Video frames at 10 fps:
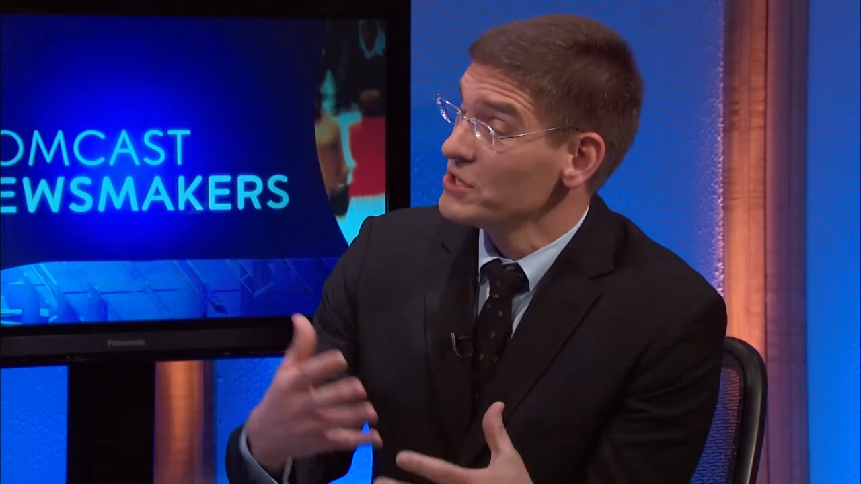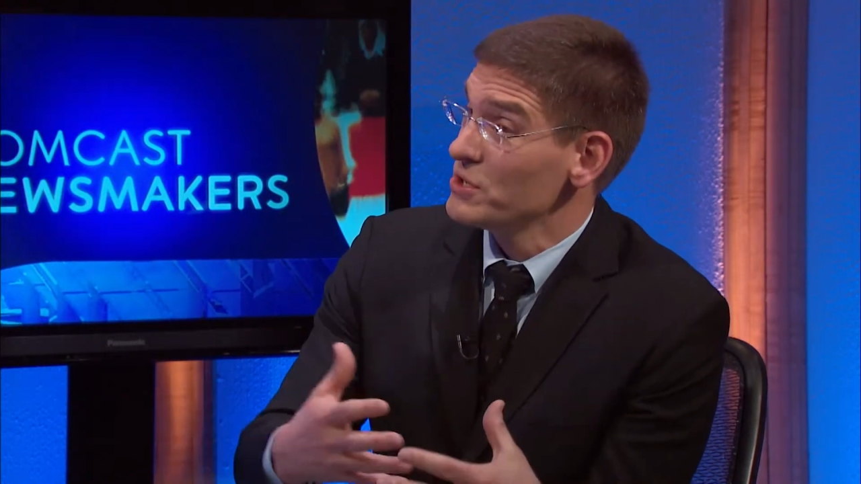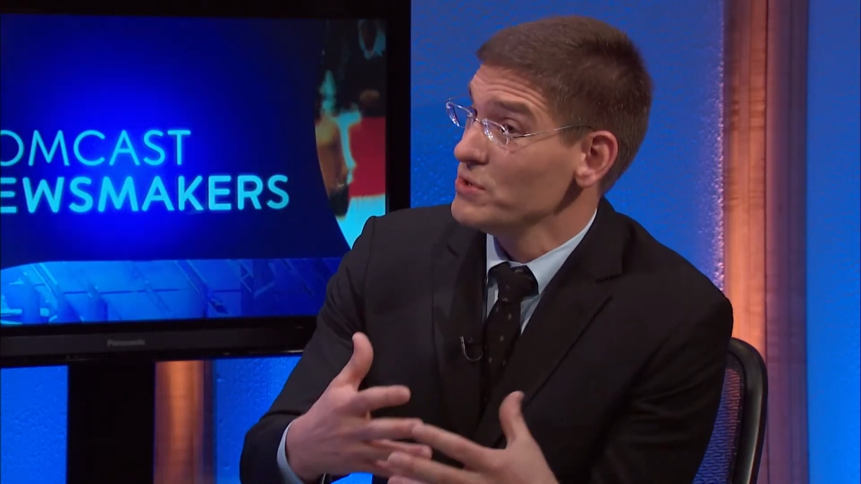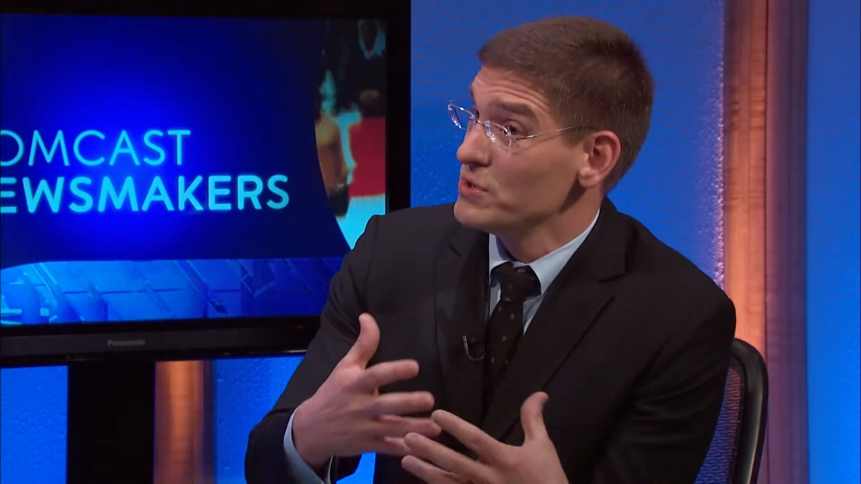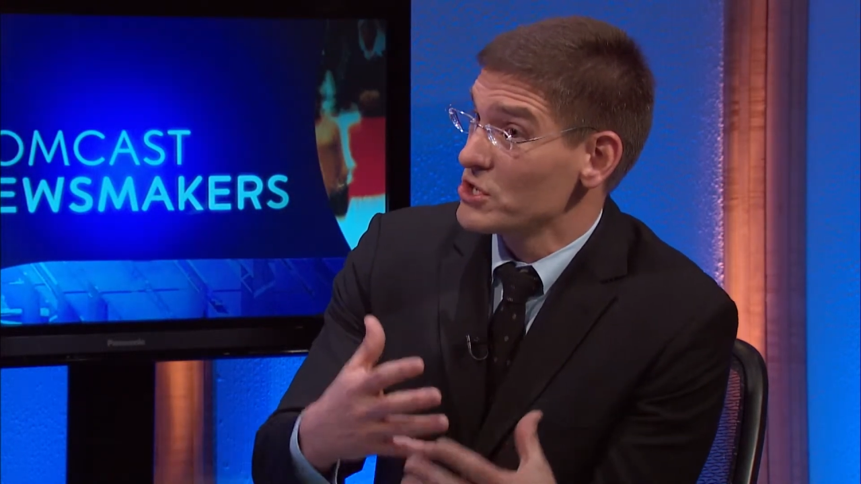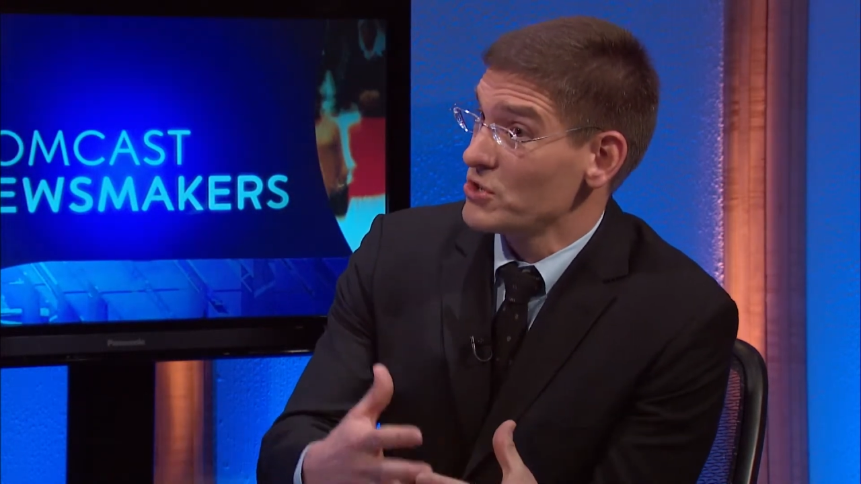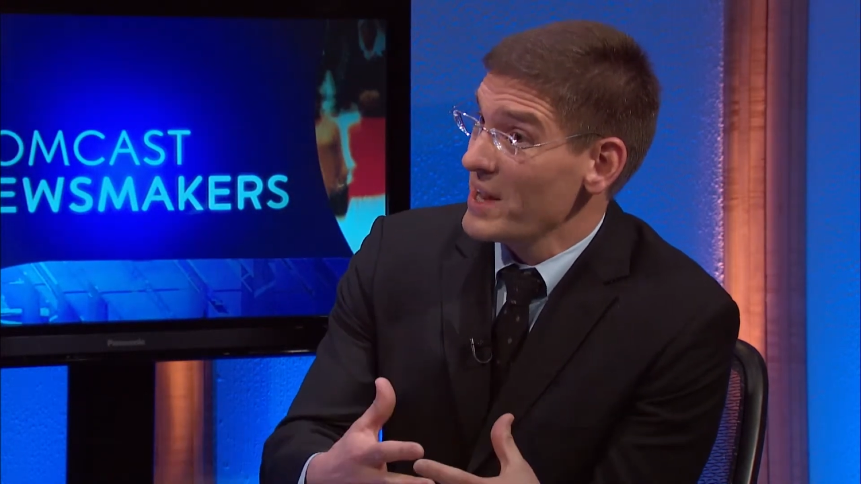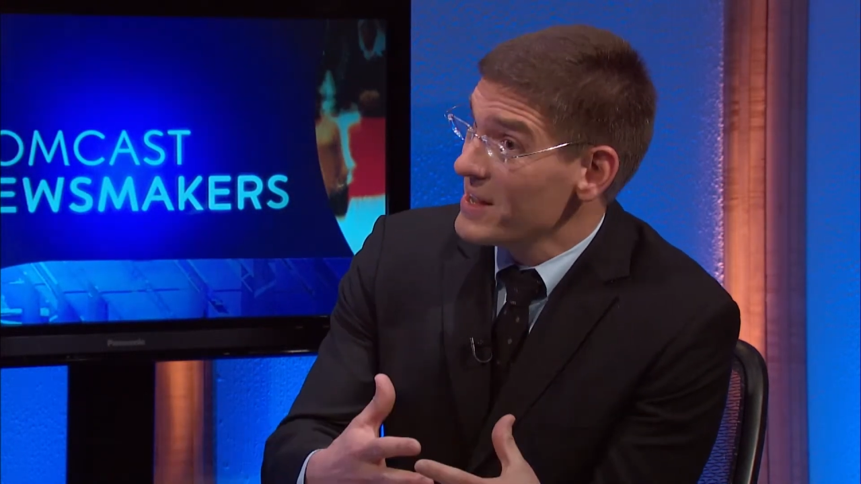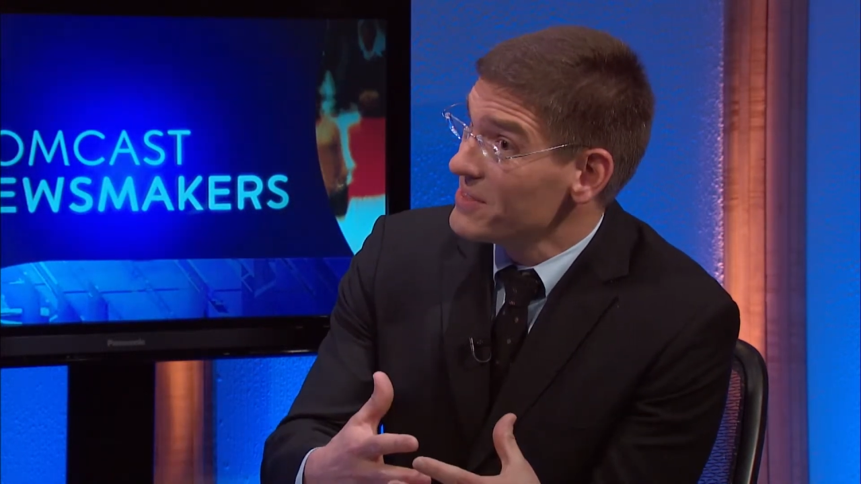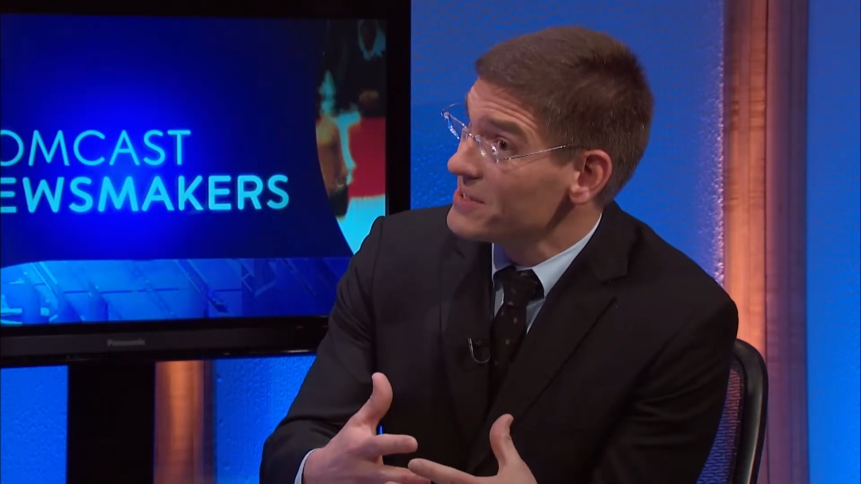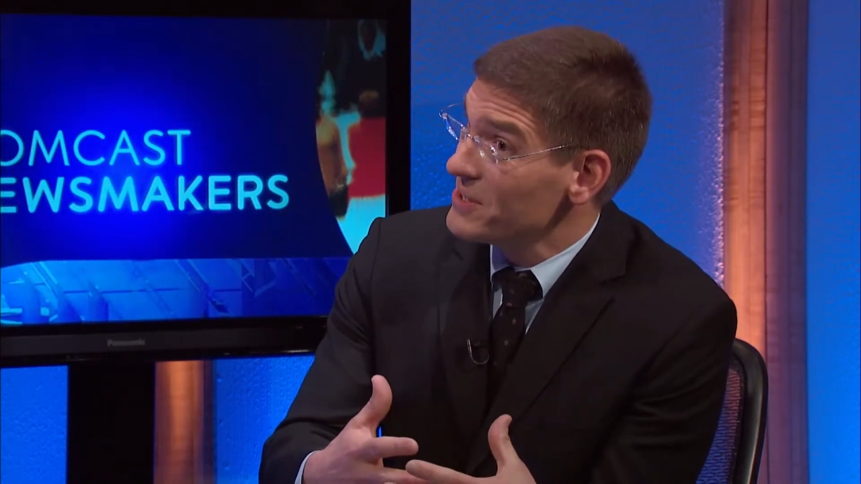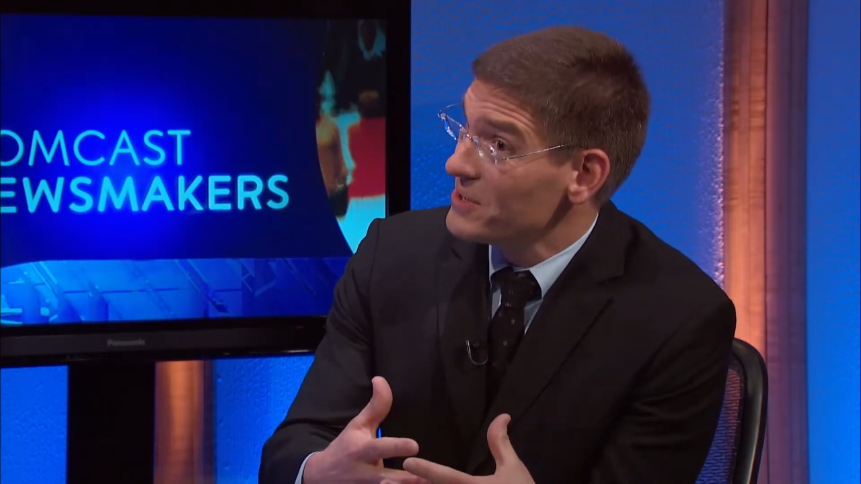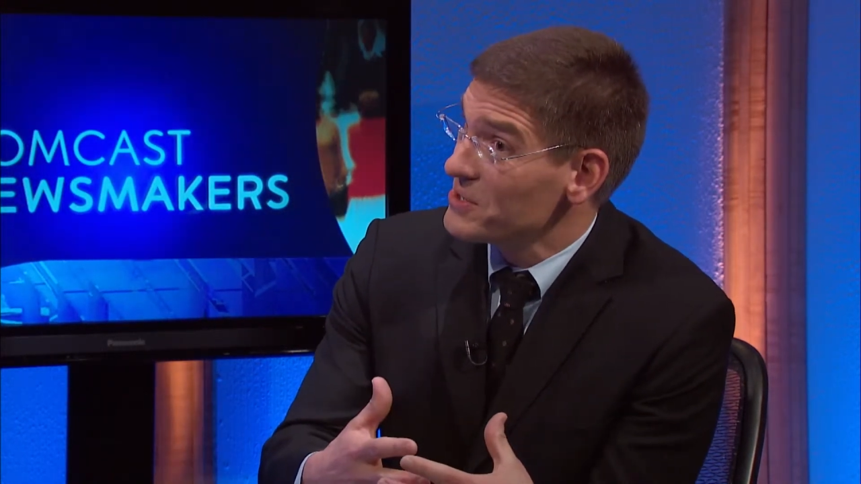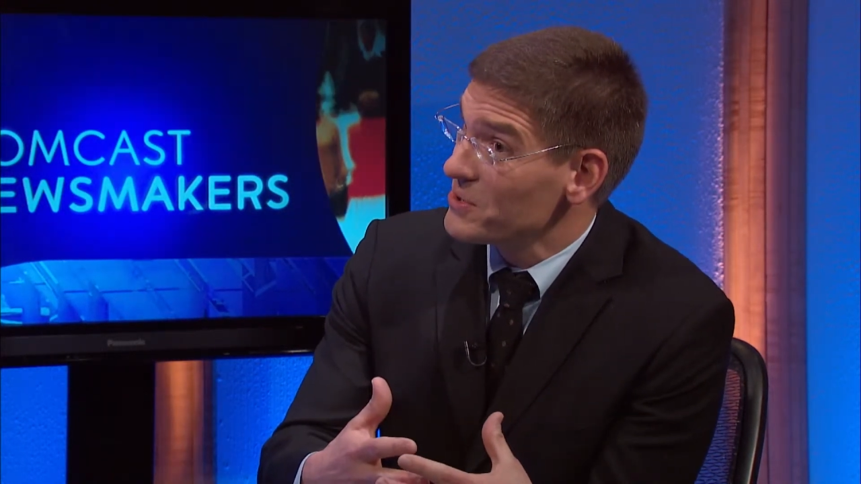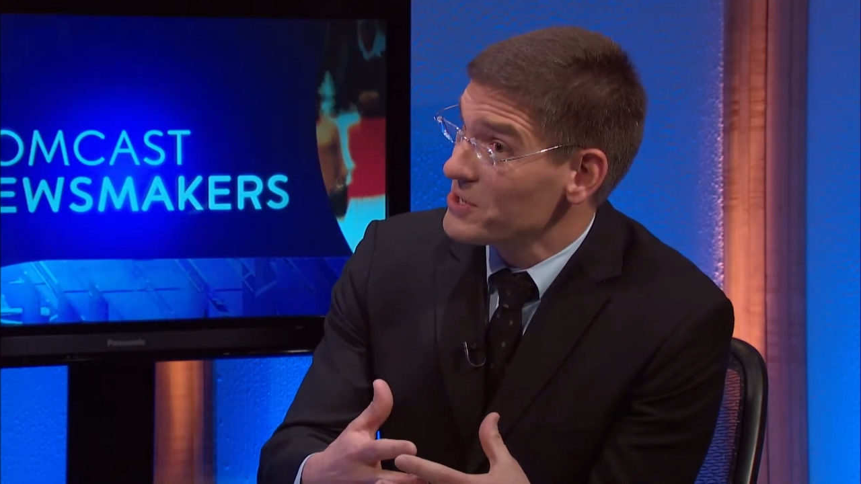to the Strand
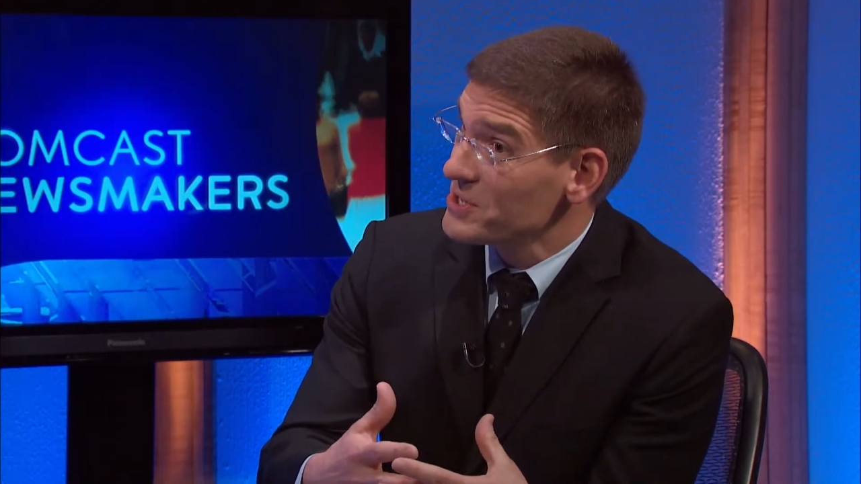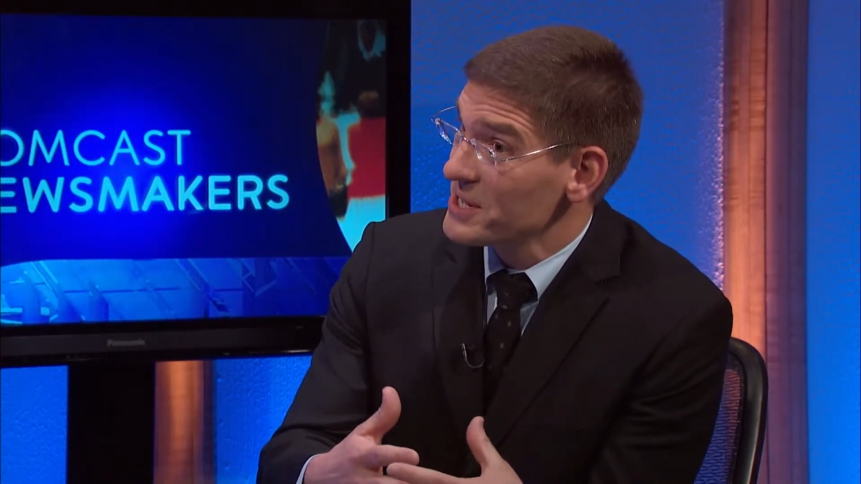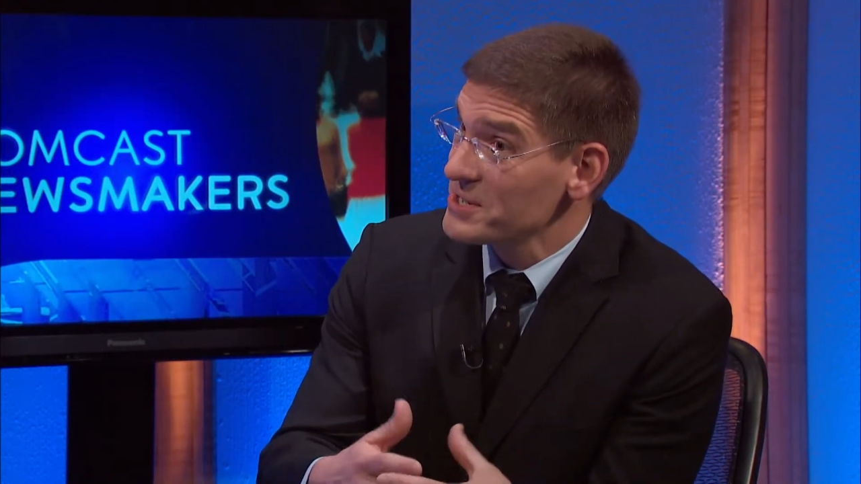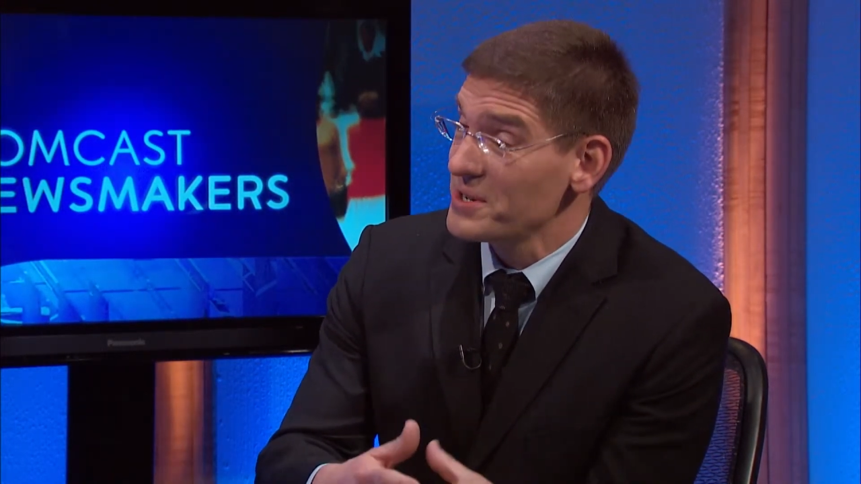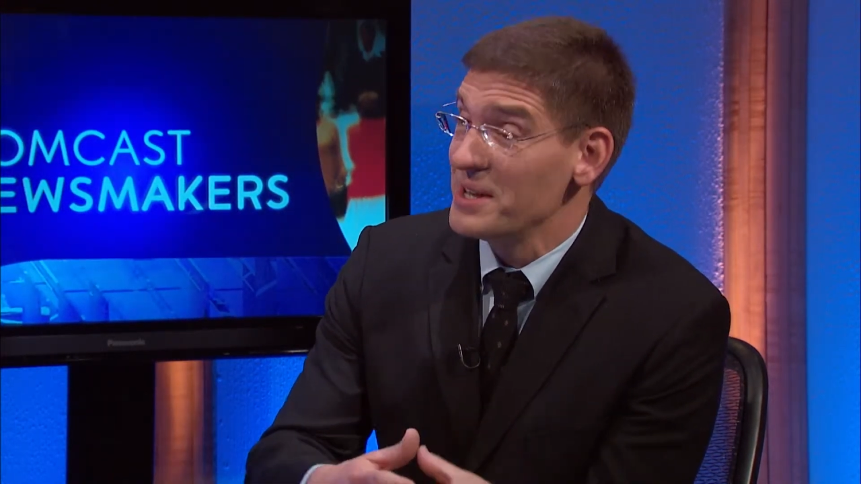Theater in Dorchester